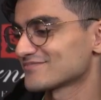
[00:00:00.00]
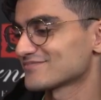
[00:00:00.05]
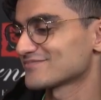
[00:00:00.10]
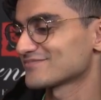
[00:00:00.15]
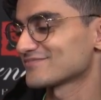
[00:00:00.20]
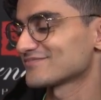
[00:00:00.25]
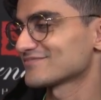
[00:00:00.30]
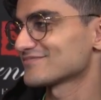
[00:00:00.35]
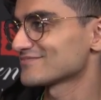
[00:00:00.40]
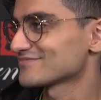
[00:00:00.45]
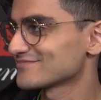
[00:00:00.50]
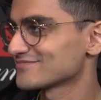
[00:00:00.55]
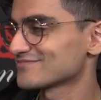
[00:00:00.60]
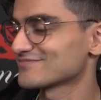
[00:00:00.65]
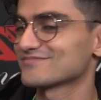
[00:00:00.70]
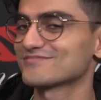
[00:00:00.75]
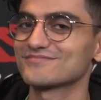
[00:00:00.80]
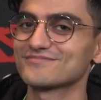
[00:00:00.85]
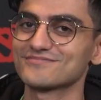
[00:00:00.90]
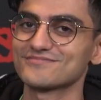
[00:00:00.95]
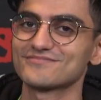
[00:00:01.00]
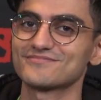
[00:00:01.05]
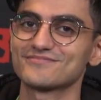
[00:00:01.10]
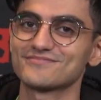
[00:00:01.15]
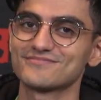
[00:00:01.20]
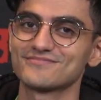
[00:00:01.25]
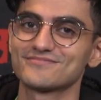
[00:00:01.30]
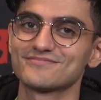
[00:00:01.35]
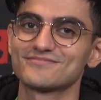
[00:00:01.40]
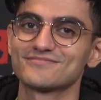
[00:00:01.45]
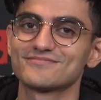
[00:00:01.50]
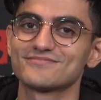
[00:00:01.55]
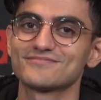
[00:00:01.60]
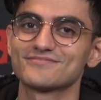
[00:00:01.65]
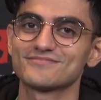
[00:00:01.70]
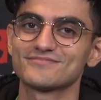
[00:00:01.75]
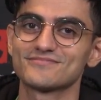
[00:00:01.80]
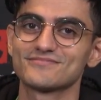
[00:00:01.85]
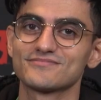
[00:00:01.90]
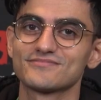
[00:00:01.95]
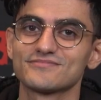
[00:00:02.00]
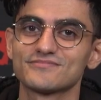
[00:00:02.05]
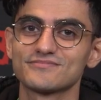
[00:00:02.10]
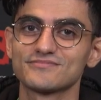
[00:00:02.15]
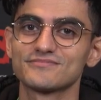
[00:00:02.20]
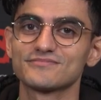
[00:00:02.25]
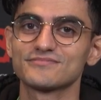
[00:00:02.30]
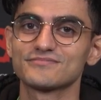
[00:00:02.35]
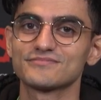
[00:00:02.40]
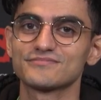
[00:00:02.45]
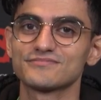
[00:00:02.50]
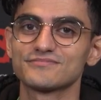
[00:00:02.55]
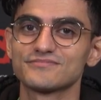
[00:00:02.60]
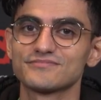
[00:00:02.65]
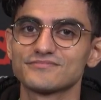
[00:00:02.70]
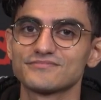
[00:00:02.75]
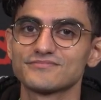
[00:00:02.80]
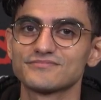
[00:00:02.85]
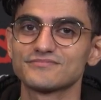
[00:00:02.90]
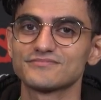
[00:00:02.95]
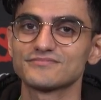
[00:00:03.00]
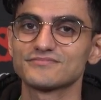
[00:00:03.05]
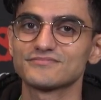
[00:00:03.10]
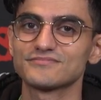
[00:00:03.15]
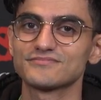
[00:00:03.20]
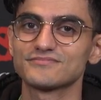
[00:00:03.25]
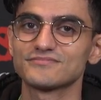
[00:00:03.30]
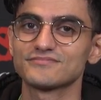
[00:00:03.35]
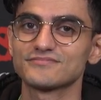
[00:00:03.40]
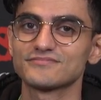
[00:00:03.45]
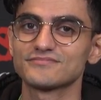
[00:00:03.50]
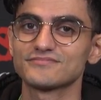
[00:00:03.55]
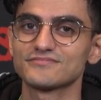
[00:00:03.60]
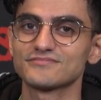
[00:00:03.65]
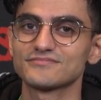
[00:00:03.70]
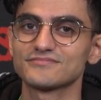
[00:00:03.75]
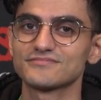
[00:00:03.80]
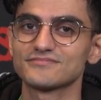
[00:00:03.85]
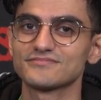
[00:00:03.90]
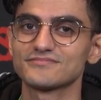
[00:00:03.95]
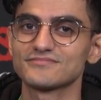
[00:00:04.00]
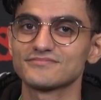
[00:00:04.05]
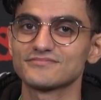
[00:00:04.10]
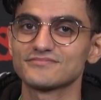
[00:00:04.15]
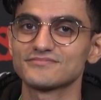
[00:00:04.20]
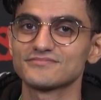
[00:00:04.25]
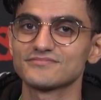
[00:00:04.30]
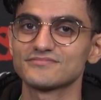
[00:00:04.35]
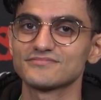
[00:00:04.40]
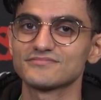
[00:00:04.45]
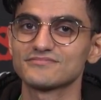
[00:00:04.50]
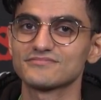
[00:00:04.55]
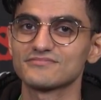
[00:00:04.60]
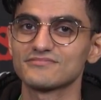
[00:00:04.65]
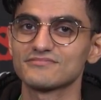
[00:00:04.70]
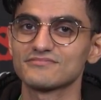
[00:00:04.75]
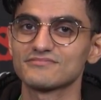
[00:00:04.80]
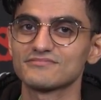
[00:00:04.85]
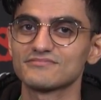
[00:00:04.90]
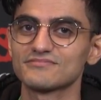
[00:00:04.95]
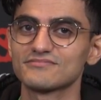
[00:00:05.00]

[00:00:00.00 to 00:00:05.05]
This person isn't speaking.